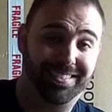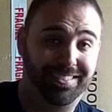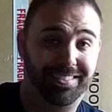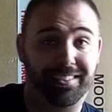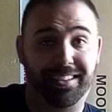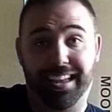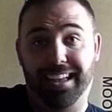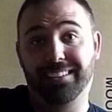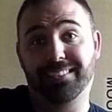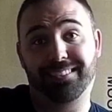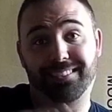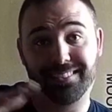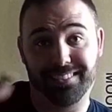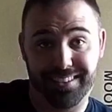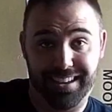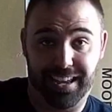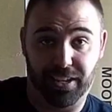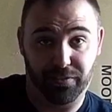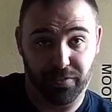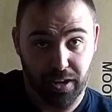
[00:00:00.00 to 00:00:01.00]
gets to the
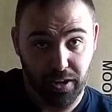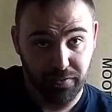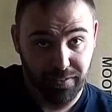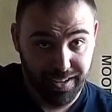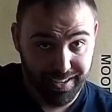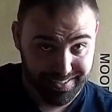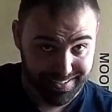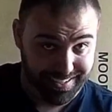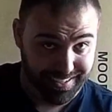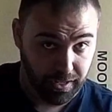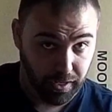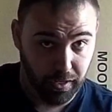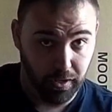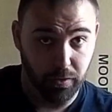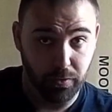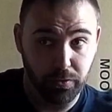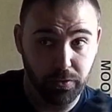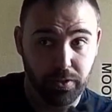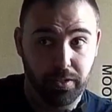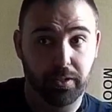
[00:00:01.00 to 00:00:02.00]
next valve as it
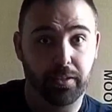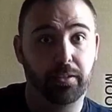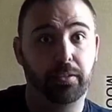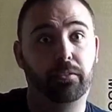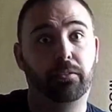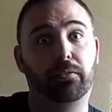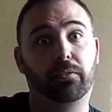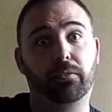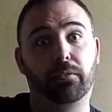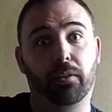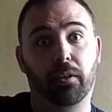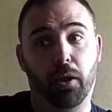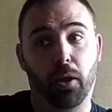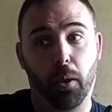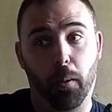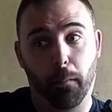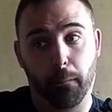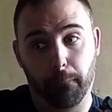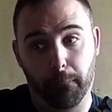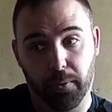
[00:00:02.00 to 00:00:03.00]
closes,
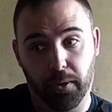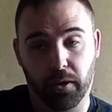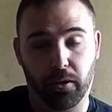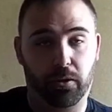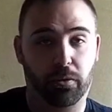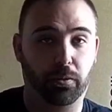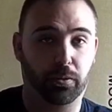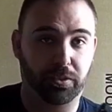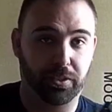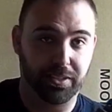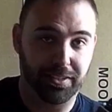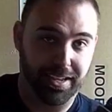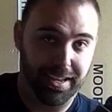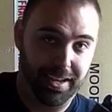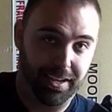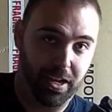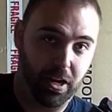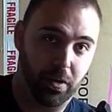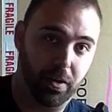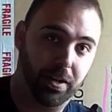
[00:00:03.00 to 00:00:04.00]
but of course there's
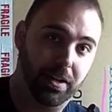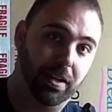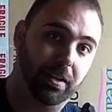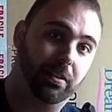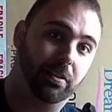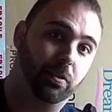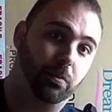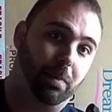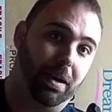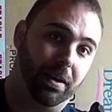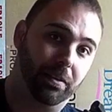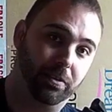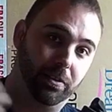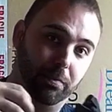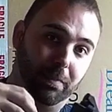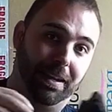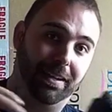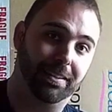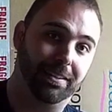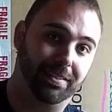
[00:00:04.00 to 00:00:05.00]
air going in that's bouncing
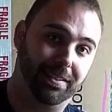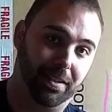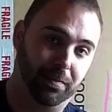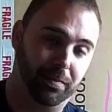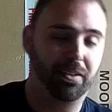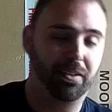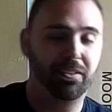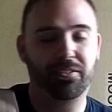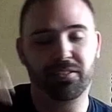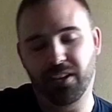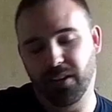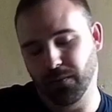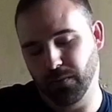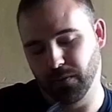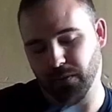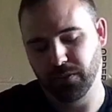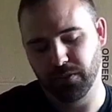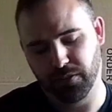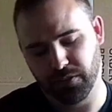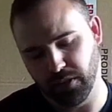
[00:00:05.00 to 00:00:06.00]
back at the same so
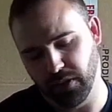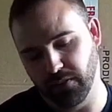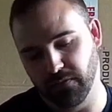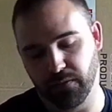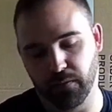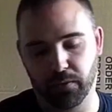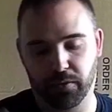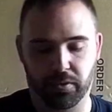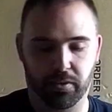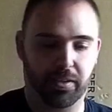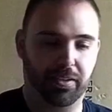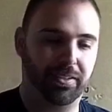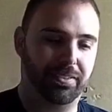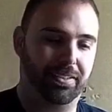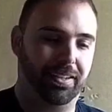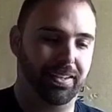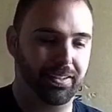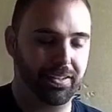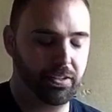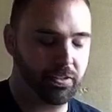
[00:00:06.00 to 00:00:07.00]
on and so forth. And like I
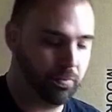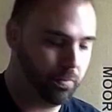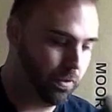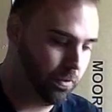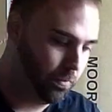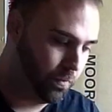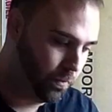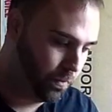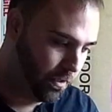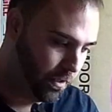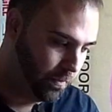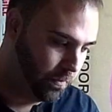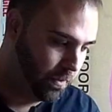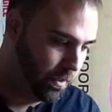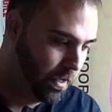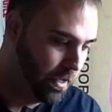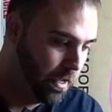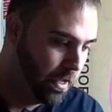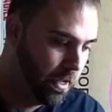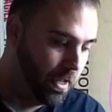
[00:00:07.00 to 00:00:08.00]
said, it does it multiple times.
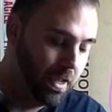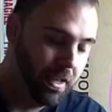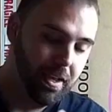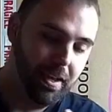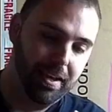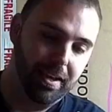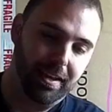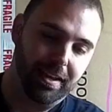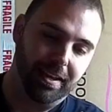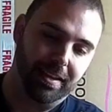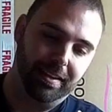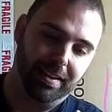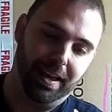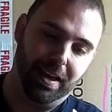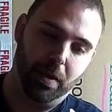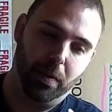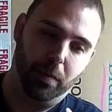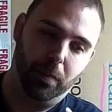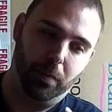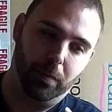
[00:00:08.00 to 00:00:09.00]

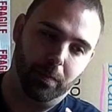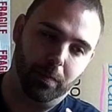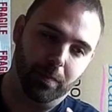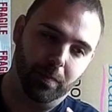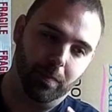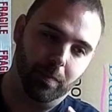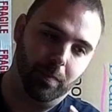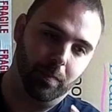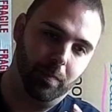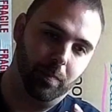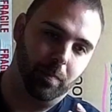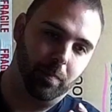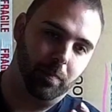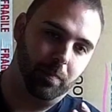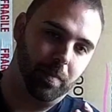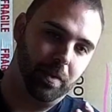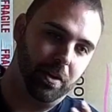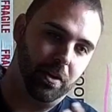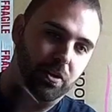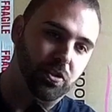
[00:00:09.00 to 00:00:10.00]
Now,
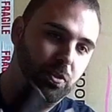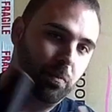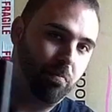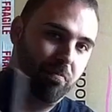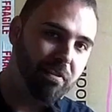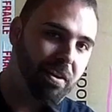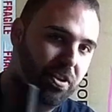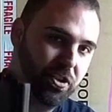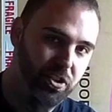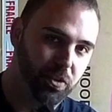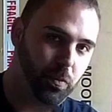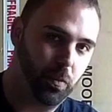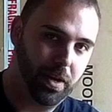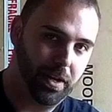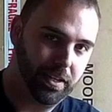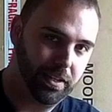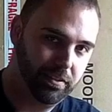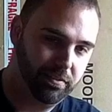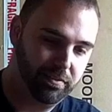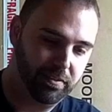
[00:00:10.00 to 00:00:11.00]
because a pressure
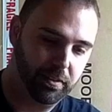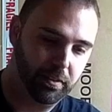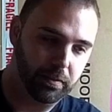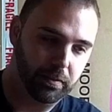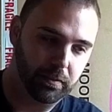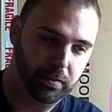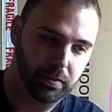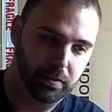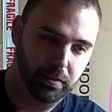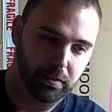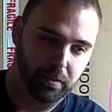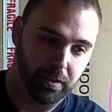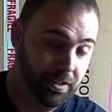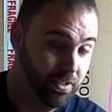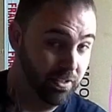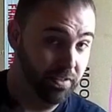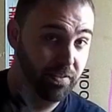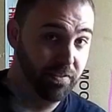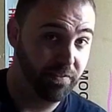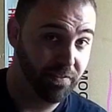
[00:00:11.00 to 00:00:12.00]
wave
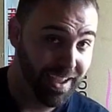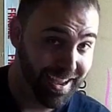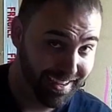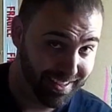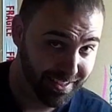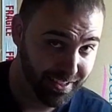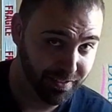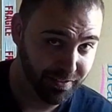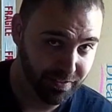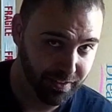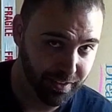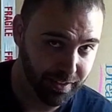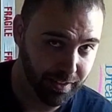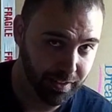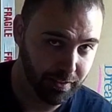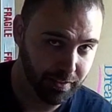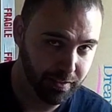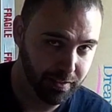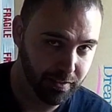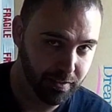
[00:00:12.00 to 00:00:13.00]
is
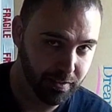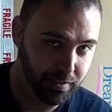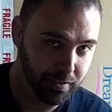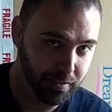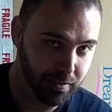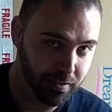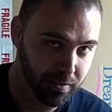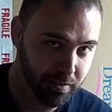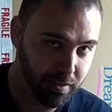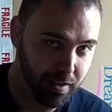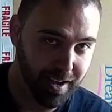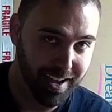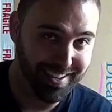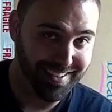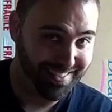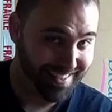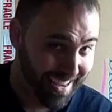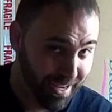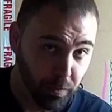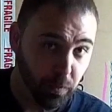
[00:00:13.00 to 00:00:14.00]
effectively a
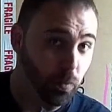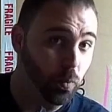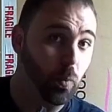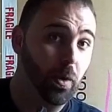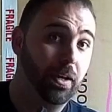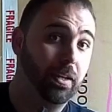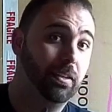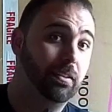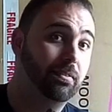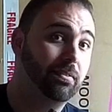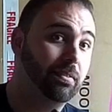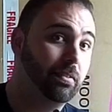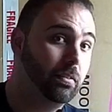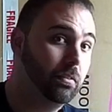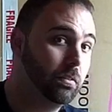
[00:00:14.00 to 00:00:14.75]
sound wave,